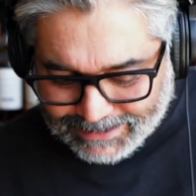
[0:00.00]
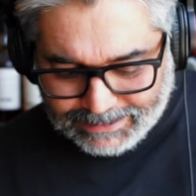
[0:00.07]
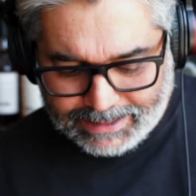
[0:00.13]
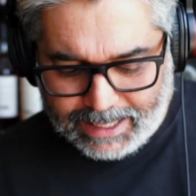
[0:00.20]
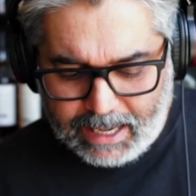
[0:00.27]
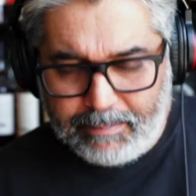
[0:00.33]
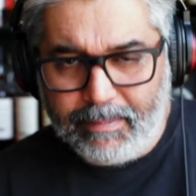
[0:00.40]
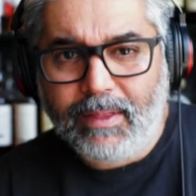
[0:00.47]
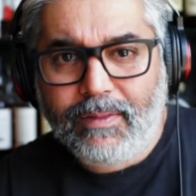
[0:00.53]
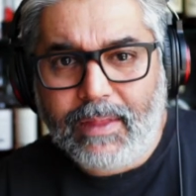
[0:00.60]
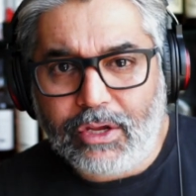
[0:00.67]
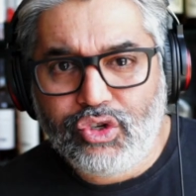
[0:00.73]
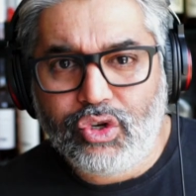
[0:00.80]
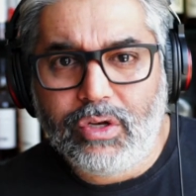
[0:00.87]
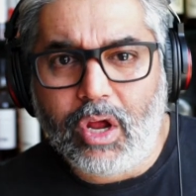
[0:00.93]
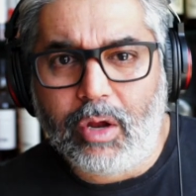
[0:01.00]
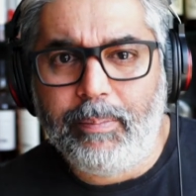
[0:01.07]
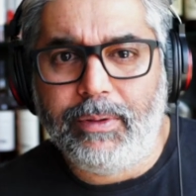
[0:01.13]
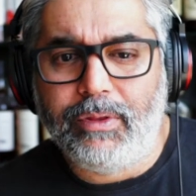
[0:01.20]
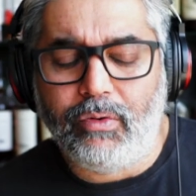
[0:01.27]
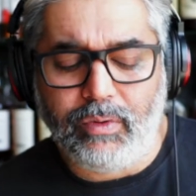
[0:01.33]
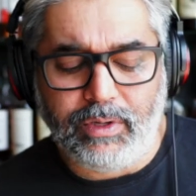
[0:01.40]
damn, that should not
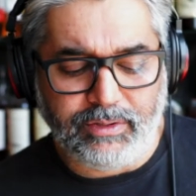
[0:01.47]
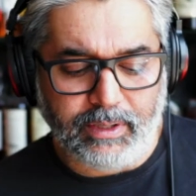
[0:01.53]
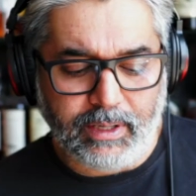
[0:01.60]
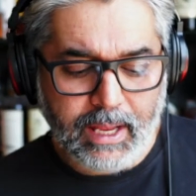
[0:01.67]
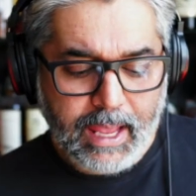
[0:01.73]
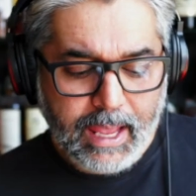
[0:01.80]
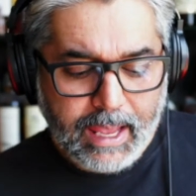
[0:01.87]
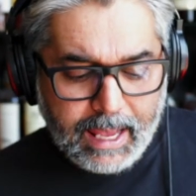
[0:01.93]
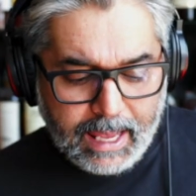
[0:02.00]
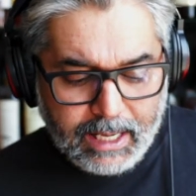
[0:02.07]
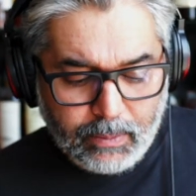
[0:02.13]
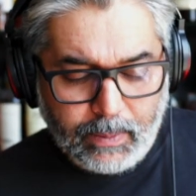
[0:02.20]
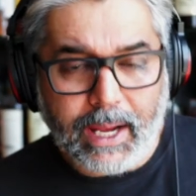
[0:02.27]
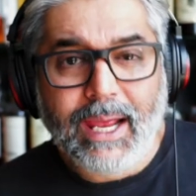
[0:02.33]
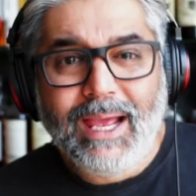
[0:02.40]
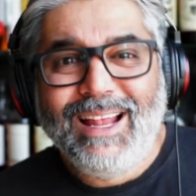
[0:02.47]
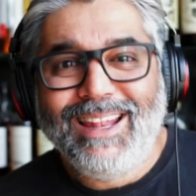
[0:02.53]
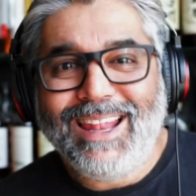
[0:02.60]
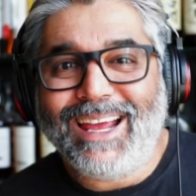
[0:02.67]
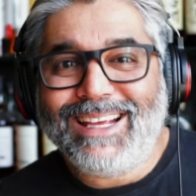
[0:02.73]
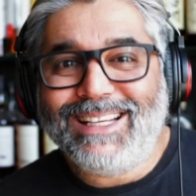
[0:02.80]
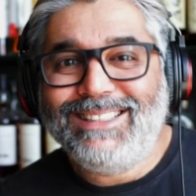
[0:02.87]
be the reason. Anyway,
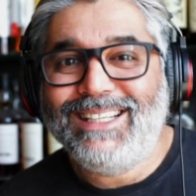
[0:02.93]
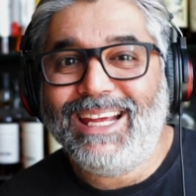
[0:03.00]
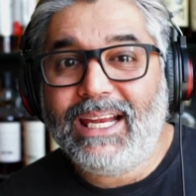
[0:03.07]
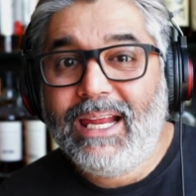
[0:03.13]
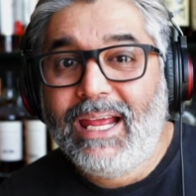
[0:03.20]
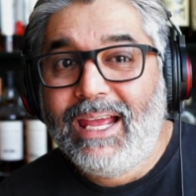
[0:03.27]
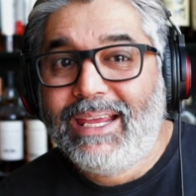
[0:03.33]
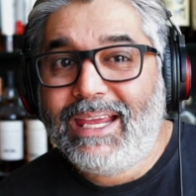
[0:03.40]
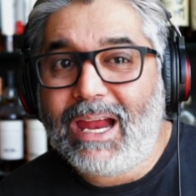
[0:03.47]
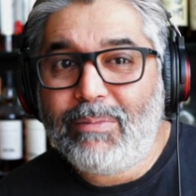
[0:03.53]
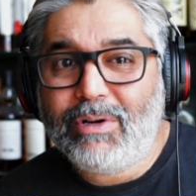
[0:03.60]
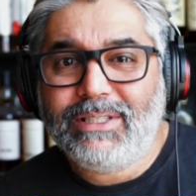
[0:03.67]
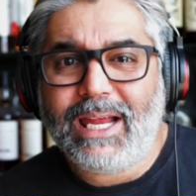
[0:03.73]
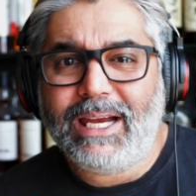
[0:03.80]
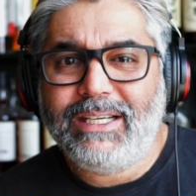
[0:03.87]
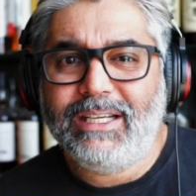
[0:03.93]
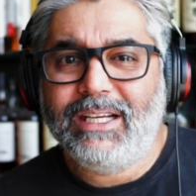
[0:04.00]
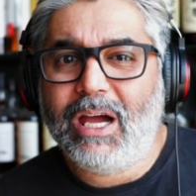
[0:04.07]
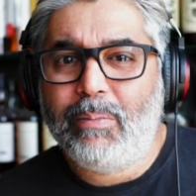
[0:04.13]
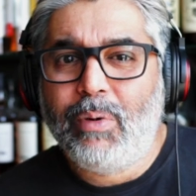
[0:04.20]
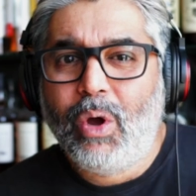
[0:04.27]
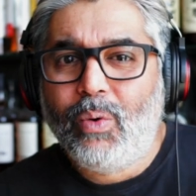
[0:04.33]
like I said, camera's acting
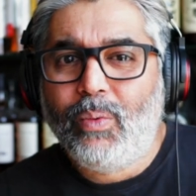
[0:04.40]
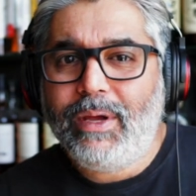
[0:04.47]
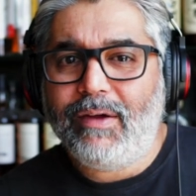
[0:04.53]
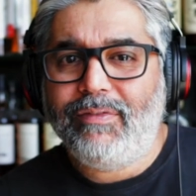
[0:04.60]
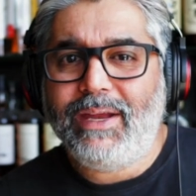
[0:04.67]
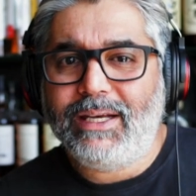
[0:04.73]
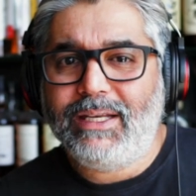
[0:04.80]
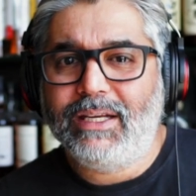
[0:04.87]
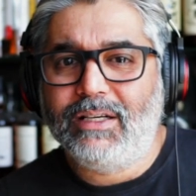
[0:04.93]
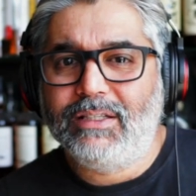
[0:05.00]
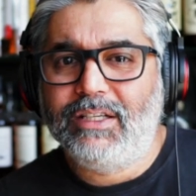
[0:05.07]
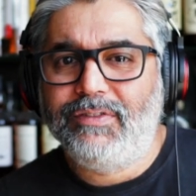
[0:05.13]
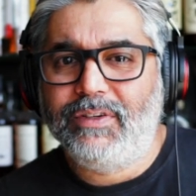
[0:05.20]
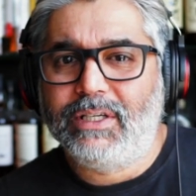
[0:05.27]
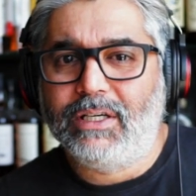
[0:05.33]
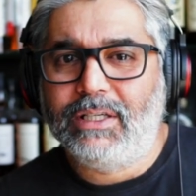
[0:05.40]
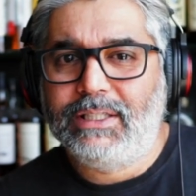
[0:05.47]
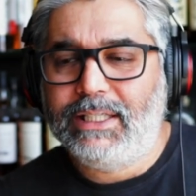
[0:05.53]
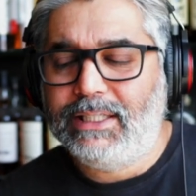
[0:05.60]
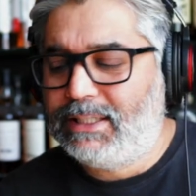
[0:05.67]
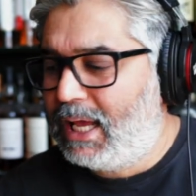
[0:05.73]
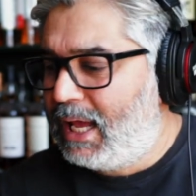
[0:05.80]
up, we have technical
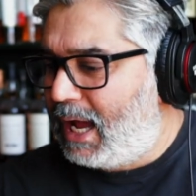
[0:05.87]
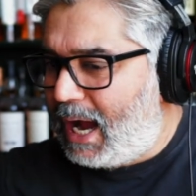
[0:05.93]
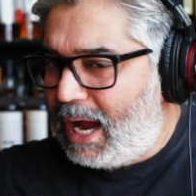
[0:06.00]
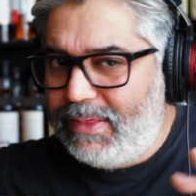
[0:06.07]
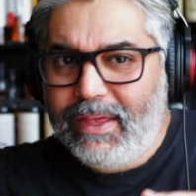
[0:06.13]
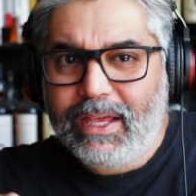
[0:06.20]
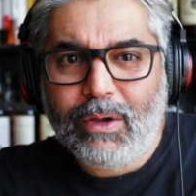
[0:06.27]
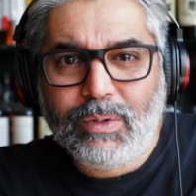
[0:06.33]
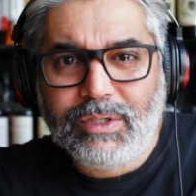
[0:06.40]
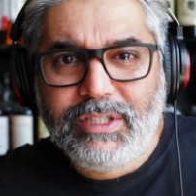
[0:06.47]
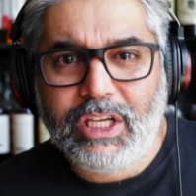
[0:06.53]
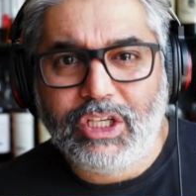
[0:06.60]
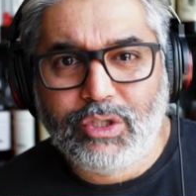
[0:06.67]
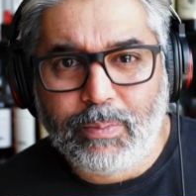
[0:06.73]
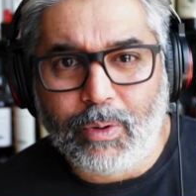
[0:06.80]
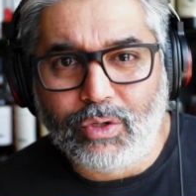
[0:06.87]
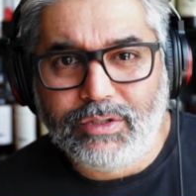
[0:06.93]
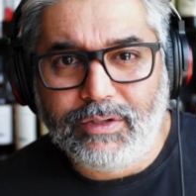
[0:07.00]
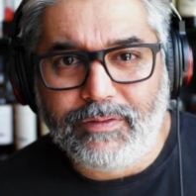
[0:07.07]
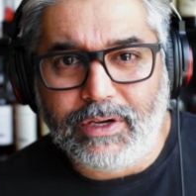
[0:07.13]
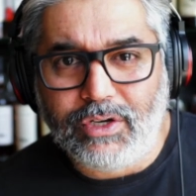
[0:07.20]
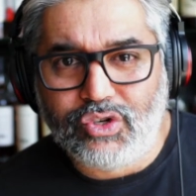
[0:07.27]
difficulties. I think it was the
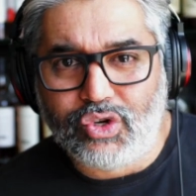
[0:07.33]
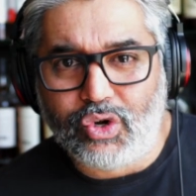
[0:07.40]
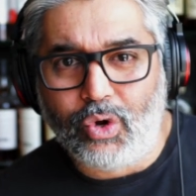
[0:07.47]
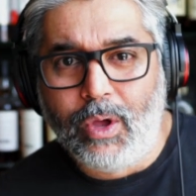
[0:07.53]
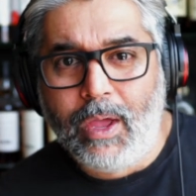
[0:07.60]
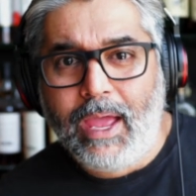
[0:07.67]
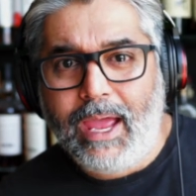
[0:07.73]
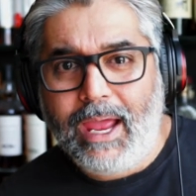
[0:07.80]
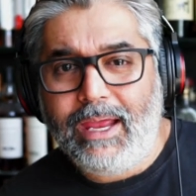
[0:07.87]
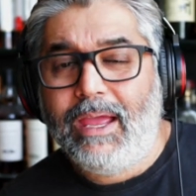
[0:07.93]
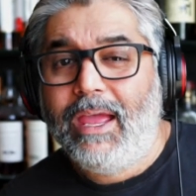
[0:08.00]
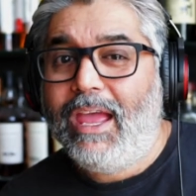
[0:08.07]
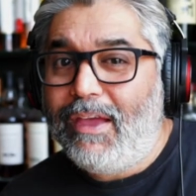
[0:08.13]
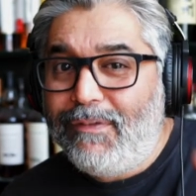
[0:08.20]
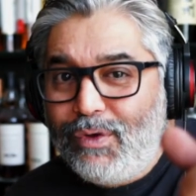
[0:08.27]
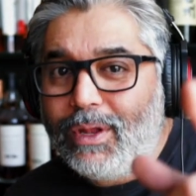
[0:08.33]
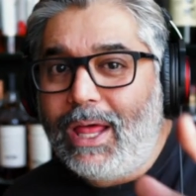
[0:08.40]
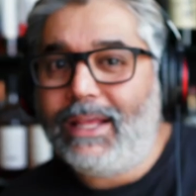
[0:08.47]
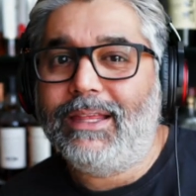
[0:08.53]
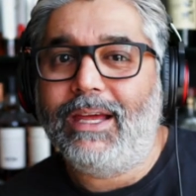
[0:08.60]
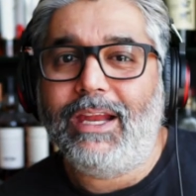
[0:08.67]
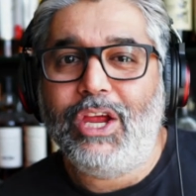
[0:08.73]
explosive intro. Hey, if you
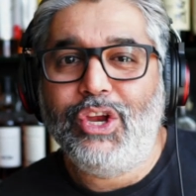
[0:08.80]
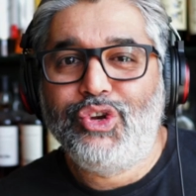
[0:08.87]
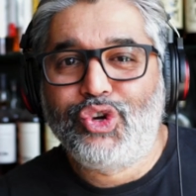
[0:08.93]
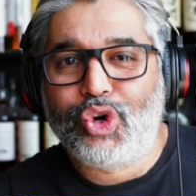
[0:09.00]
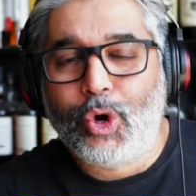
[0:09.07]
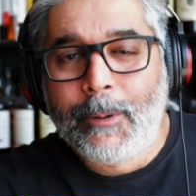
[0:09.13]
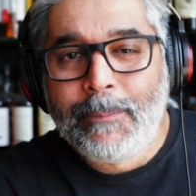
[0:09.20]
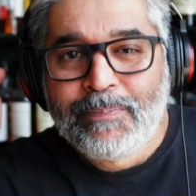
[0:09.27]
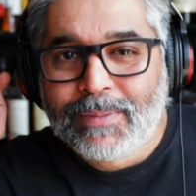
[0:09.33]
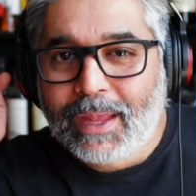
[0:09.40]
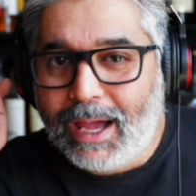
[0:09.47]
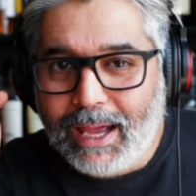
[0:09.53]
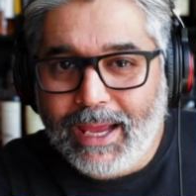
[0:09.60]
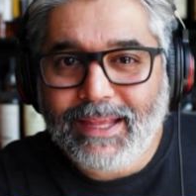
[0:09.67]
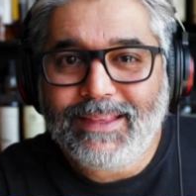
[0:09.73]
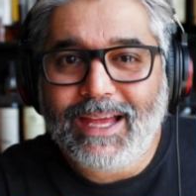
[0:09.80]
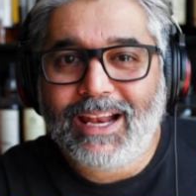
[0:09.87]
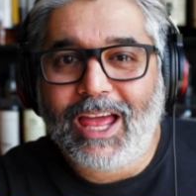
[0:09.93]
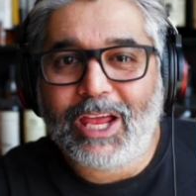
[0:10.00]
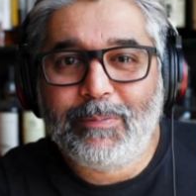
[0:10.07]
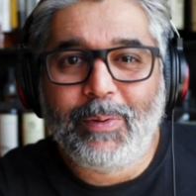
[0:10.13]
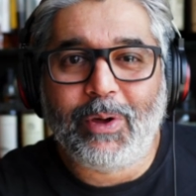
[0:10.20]
like that intro, hit that
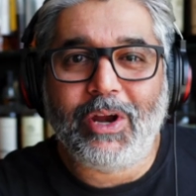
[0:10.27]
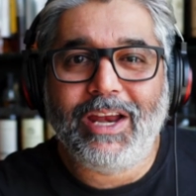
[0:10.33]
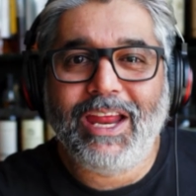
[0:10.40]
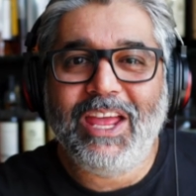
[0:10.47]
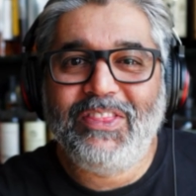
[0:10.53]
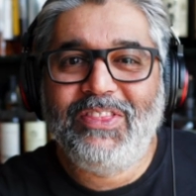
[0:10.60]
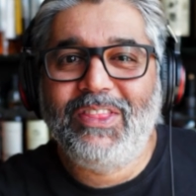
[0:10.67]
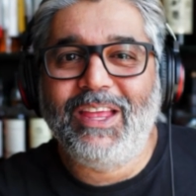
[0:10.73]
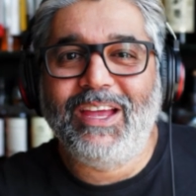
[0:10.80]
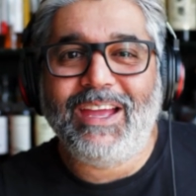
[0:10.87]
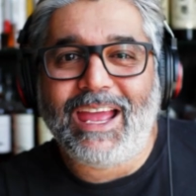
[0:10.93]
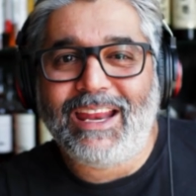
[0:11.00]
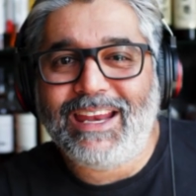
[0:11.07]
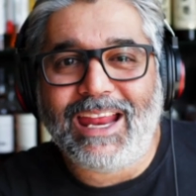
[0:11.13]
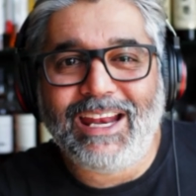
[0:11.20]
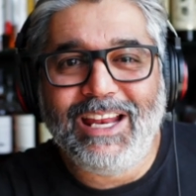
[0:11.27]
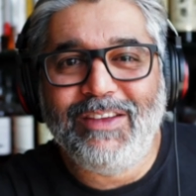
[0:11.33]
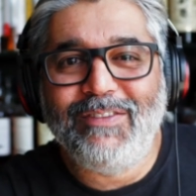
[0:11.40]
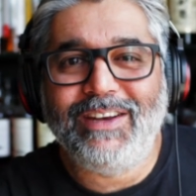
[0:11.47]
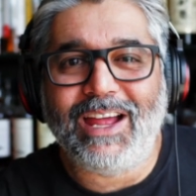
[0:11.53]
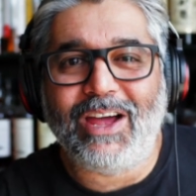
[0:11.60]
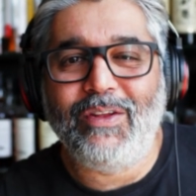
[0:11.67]
like button, and leave
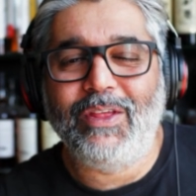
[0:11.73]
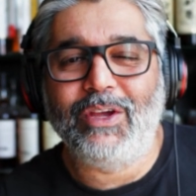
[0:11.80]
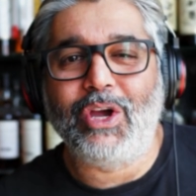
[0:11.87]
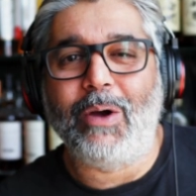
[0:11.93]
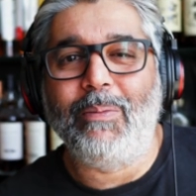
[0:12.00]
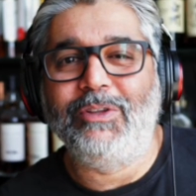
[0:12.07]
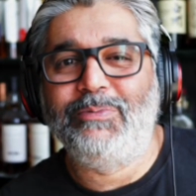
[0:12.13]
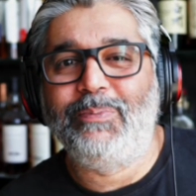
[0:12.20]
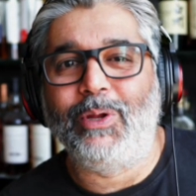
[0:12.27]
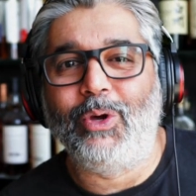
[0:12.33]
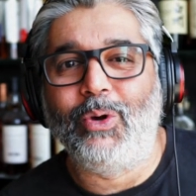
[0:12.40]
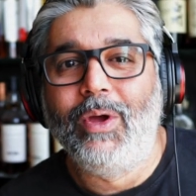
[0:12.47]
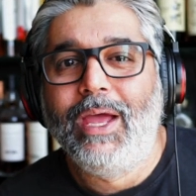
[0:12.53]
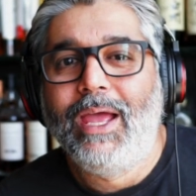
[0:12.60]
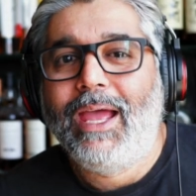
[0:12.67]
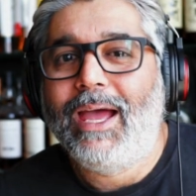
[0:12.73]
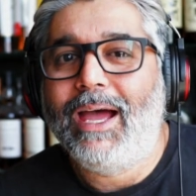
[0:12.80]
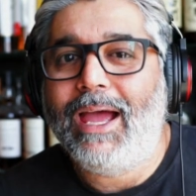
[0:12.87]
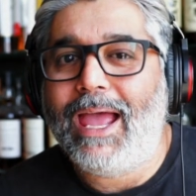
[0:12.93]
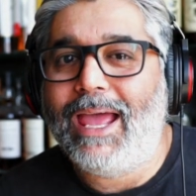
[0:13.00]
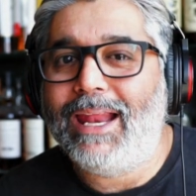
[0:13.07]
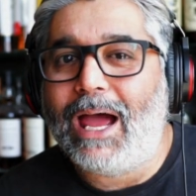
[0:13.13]
it down in the comments below,
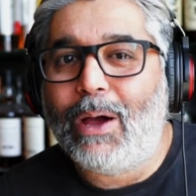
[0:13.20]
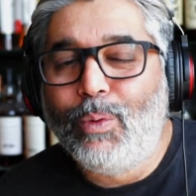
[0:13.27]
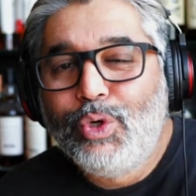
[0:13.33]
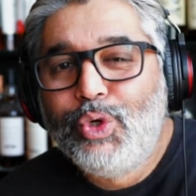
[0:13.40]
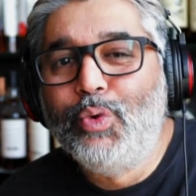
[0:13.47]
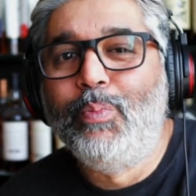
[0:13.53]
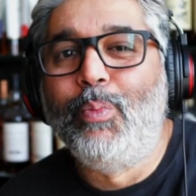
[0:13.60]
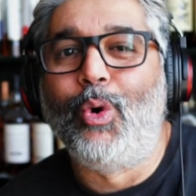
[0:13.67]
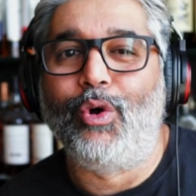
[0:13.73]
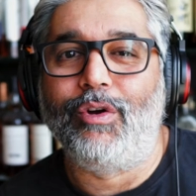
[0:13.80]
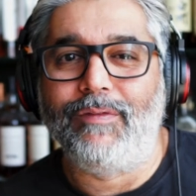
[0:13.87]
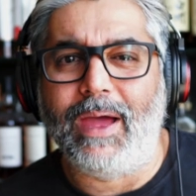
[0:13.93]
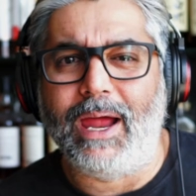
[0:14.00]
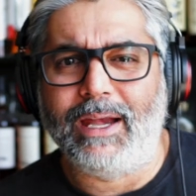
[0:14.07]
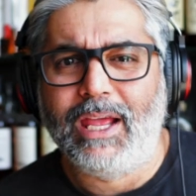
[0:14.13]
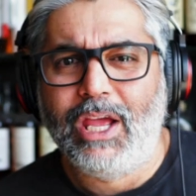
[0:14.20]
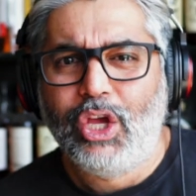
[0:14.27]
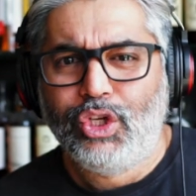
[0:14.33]
and I will do more of that.